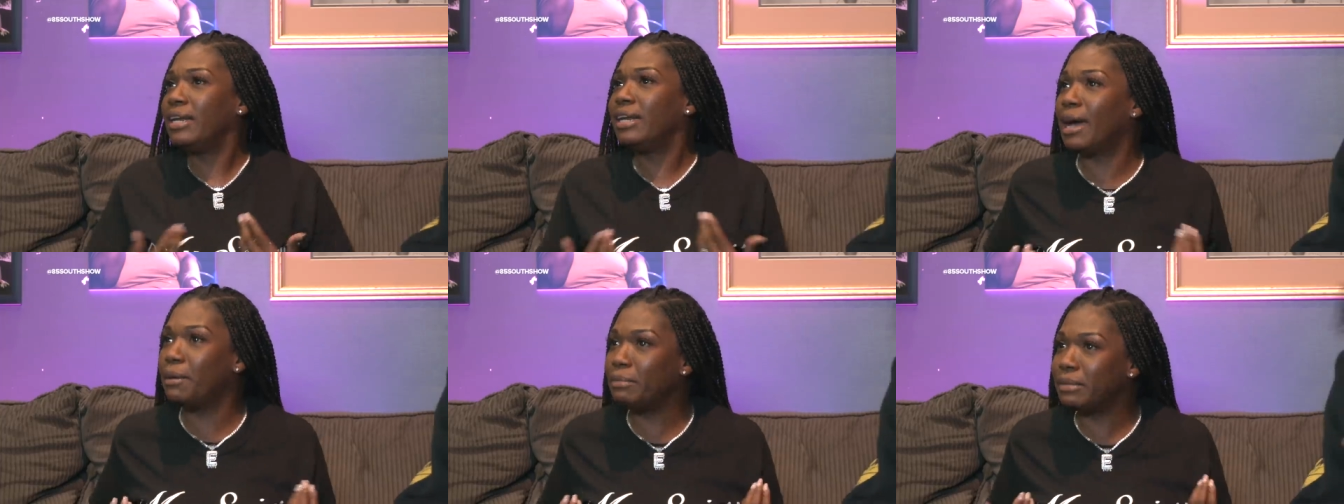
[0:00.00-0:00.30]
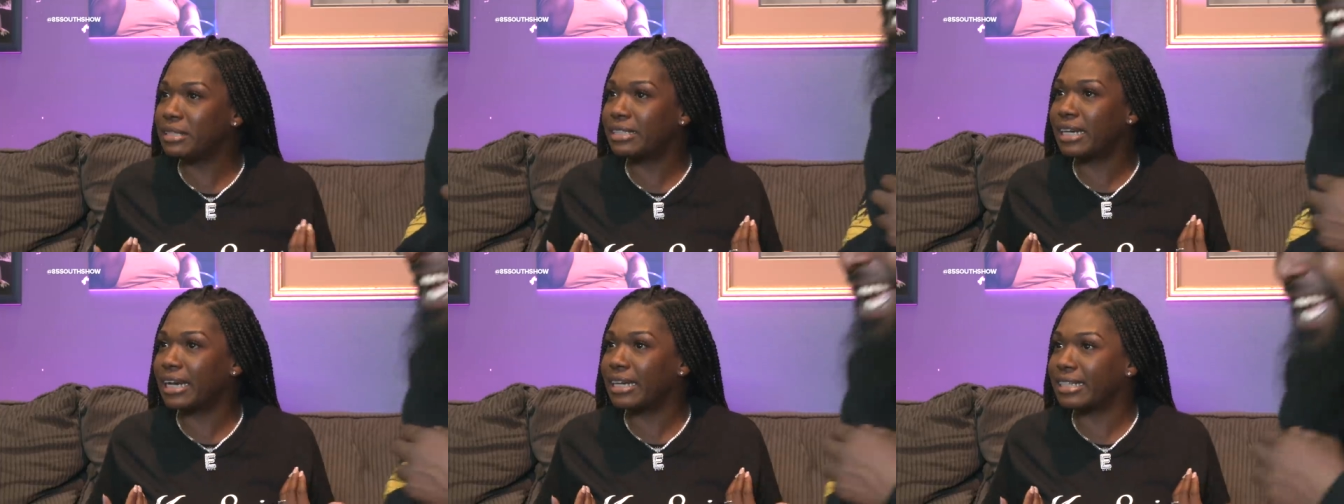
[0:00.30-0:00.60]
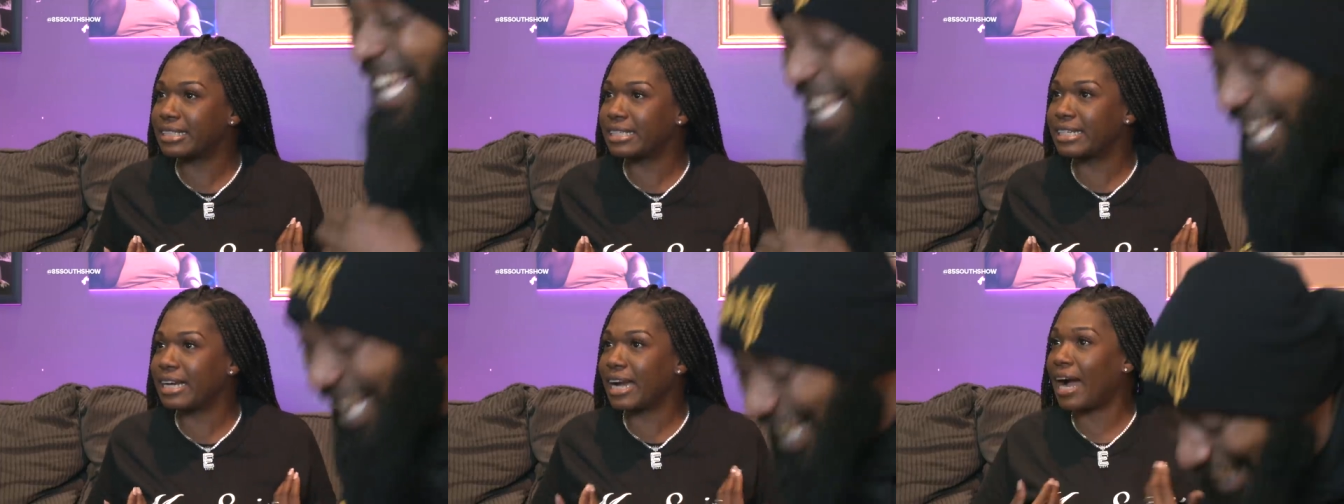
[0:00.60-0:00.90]
Let me say
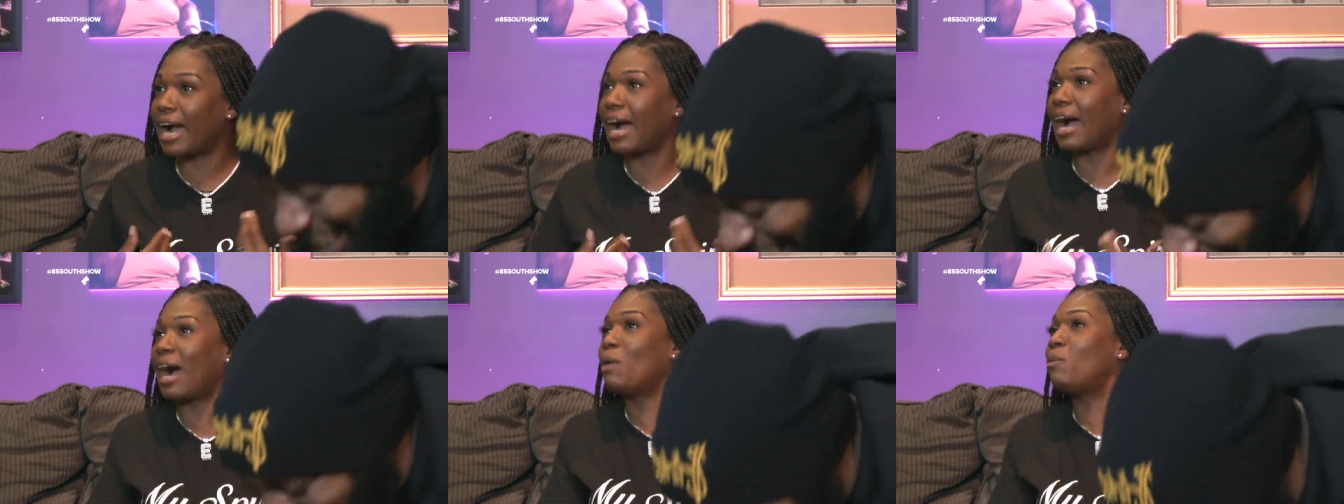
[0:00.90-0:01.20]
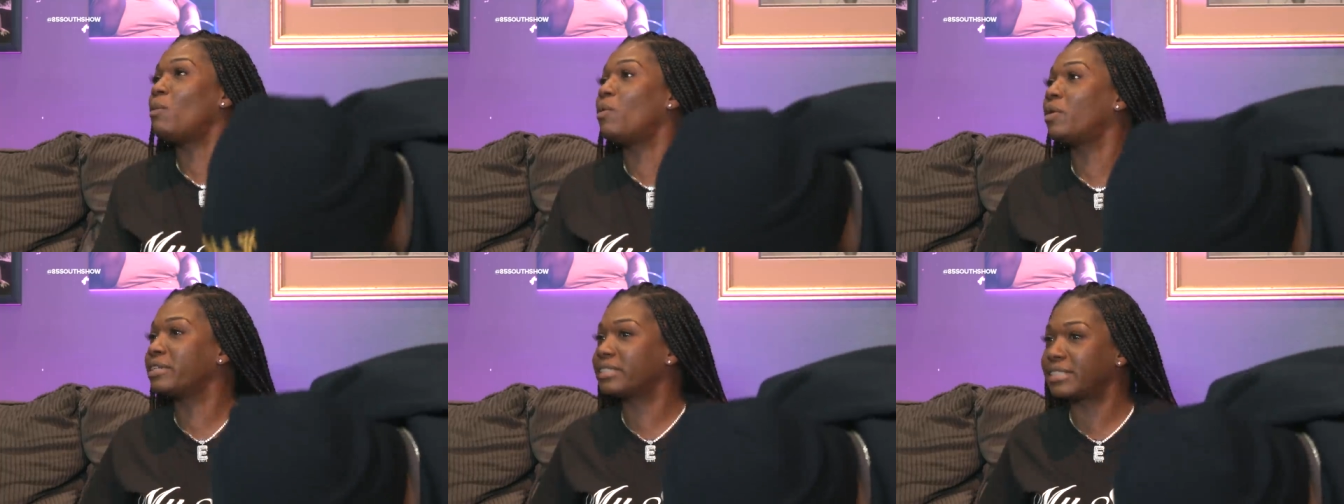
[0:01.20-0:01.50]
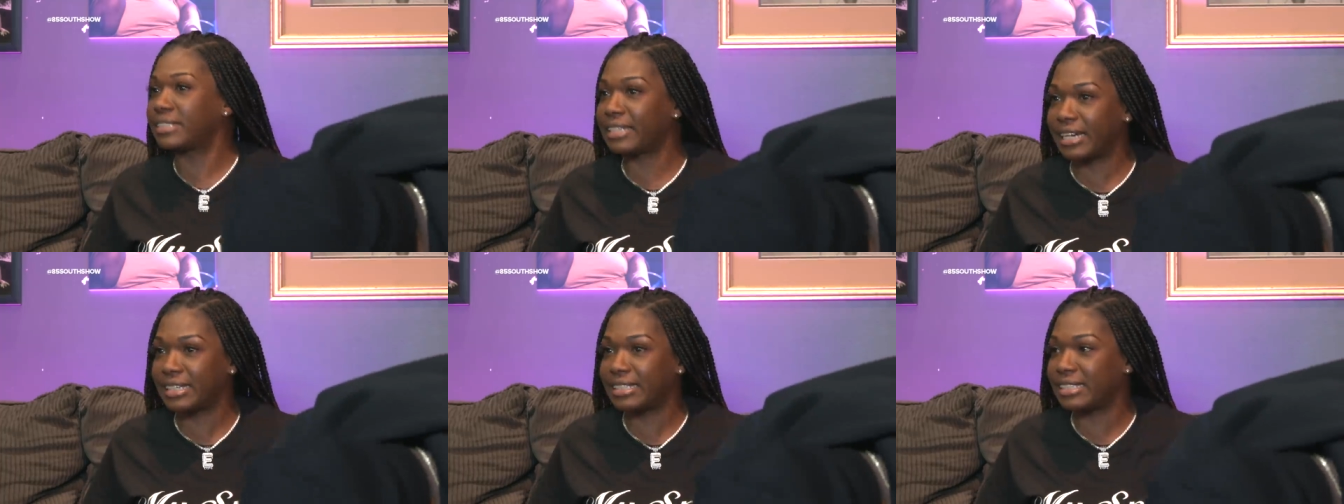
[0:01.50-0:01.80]
the shit how I wanna
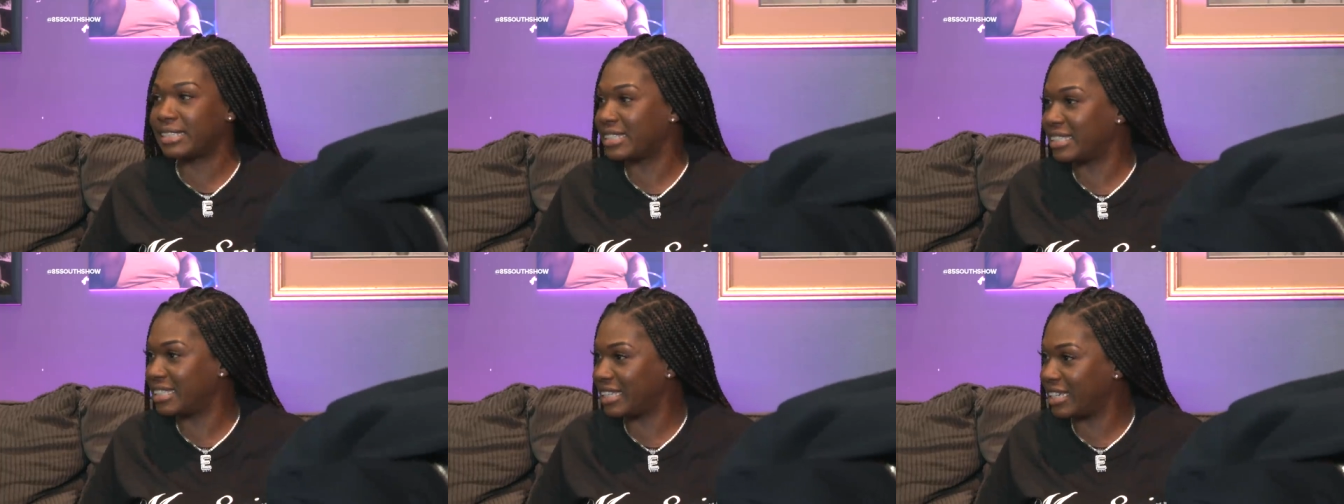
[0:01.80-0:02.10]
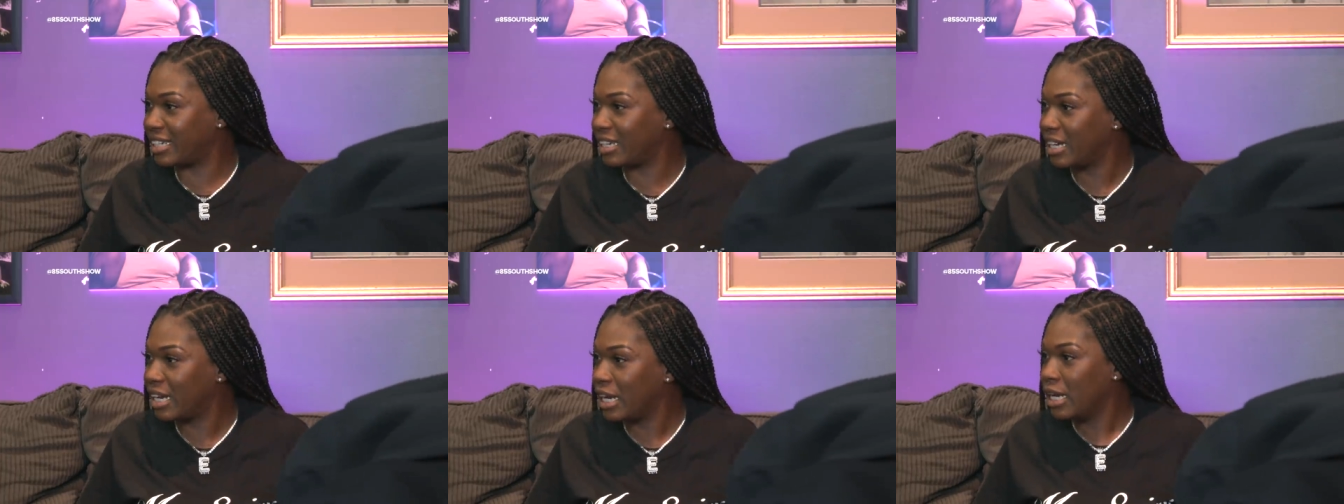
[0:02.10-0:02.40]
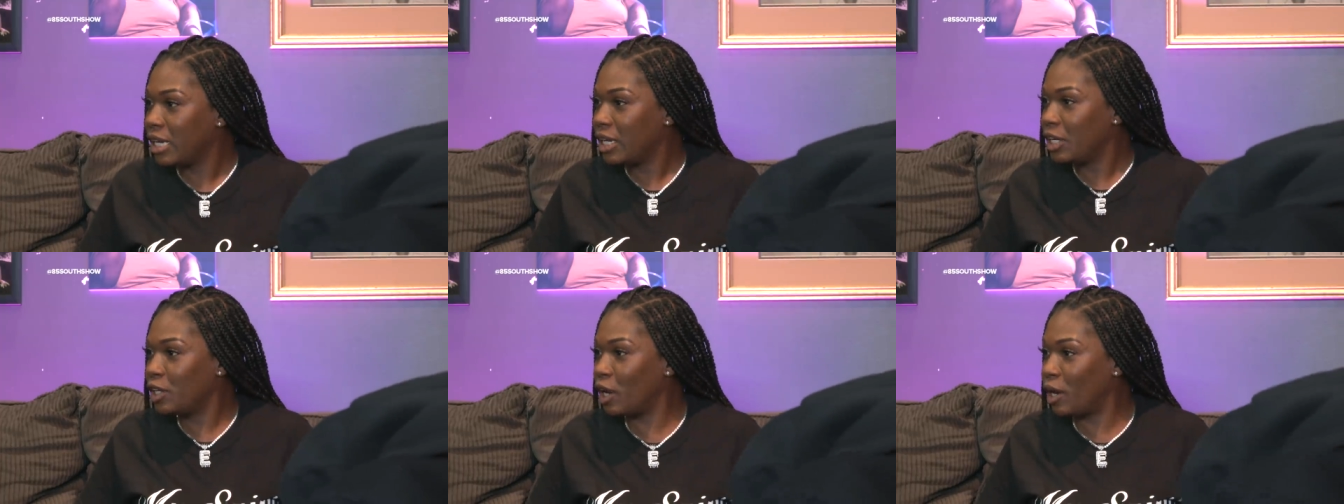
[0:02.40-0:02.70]
say this
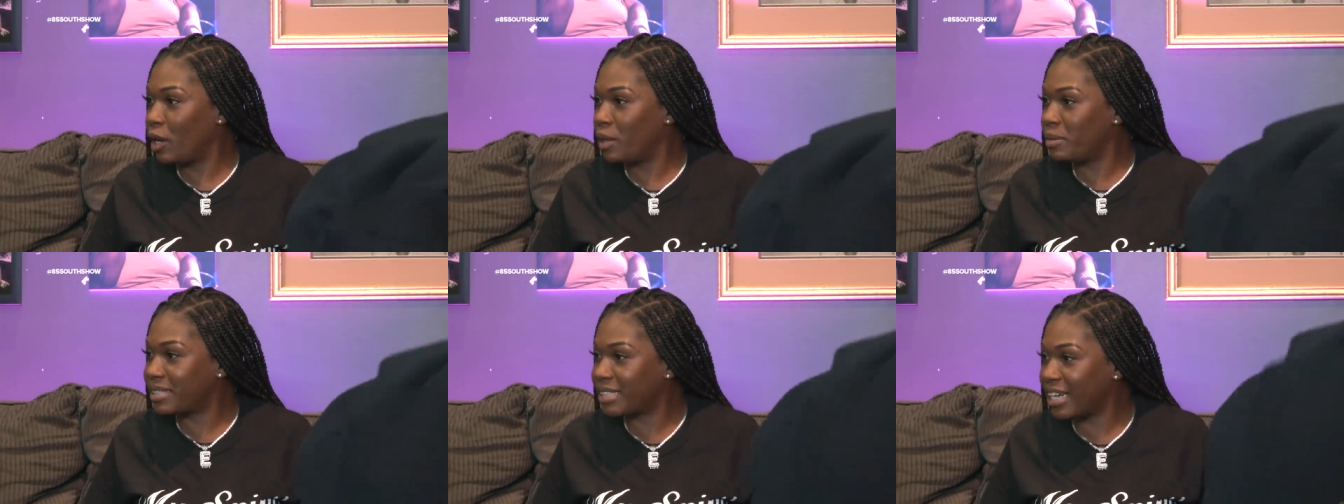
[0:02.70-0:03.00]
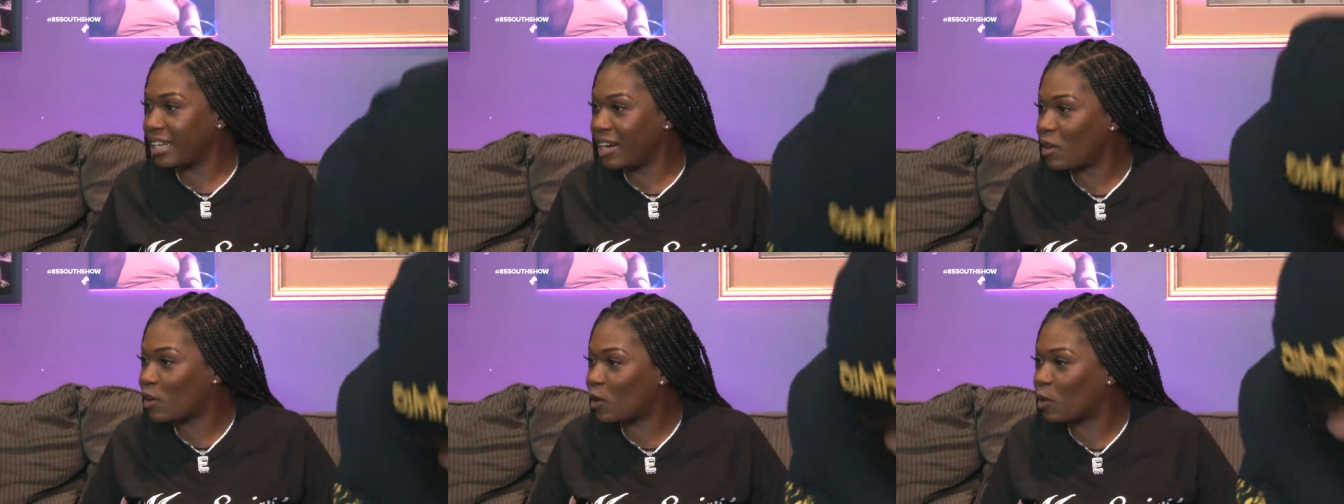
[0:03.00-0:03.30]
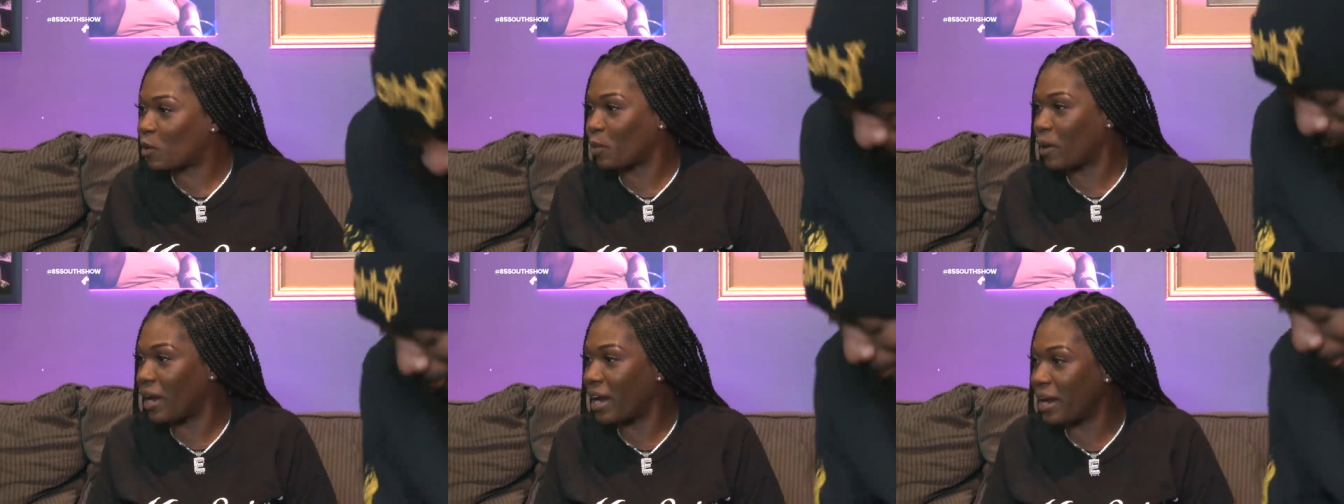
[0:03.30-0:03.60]
shit. No, I'm saying, don't
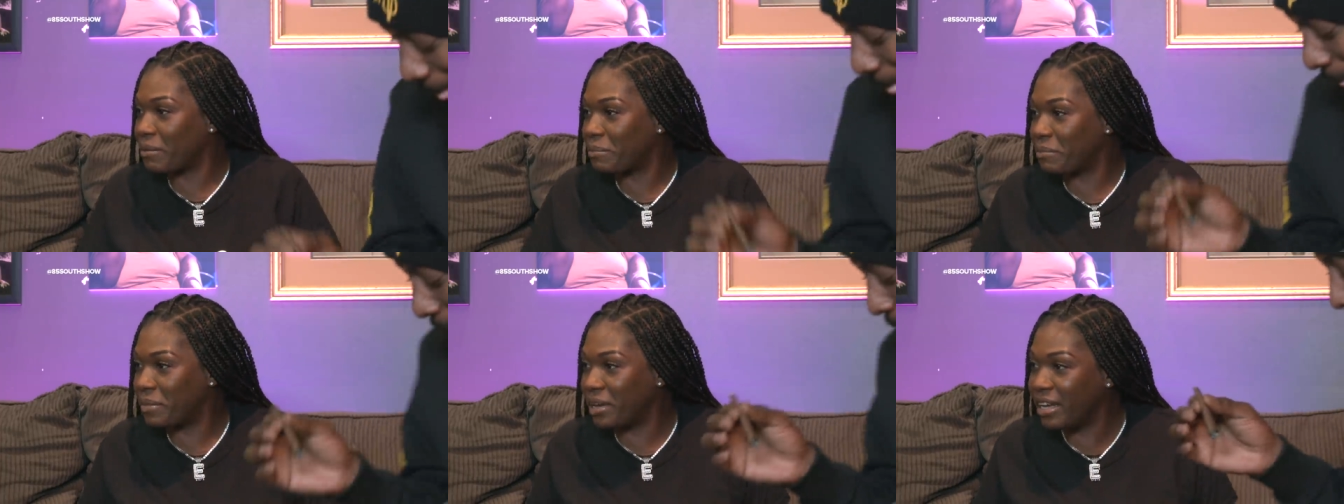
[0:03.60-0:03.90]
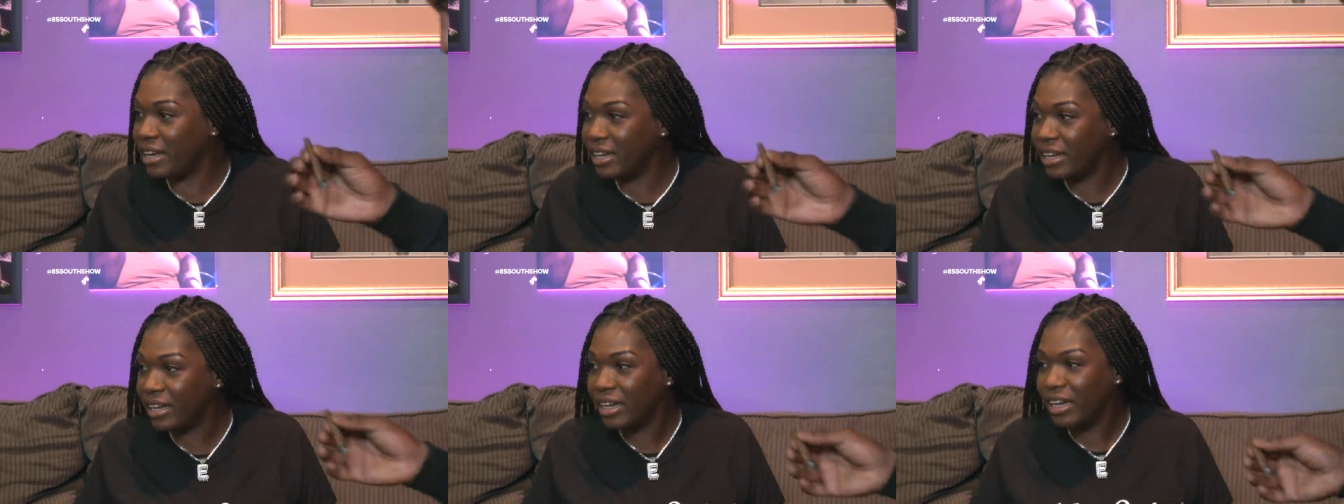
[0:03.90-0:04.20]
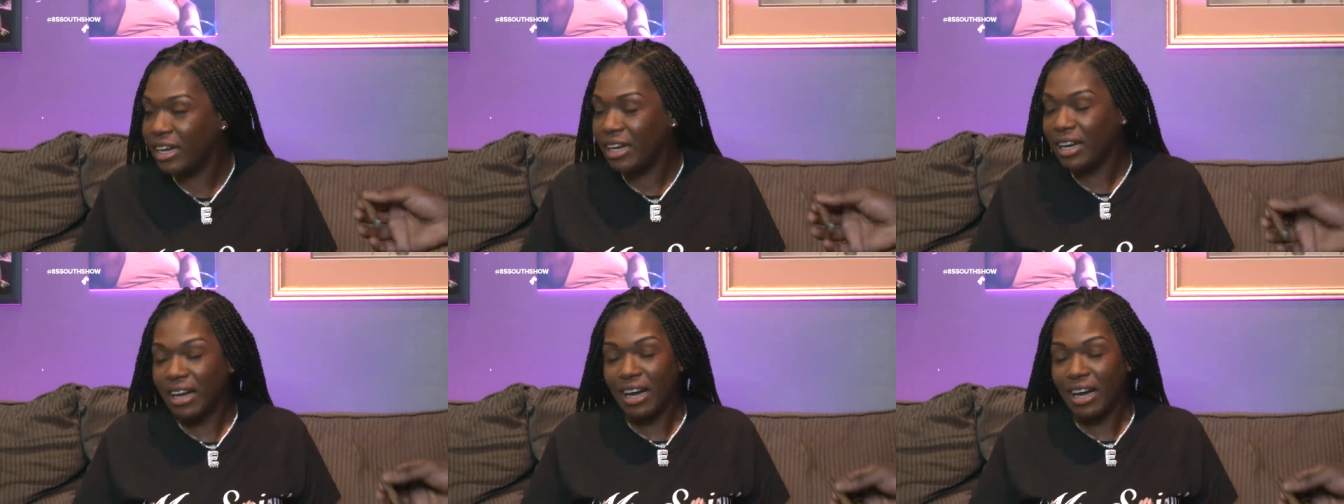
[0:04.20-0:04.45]
correct me.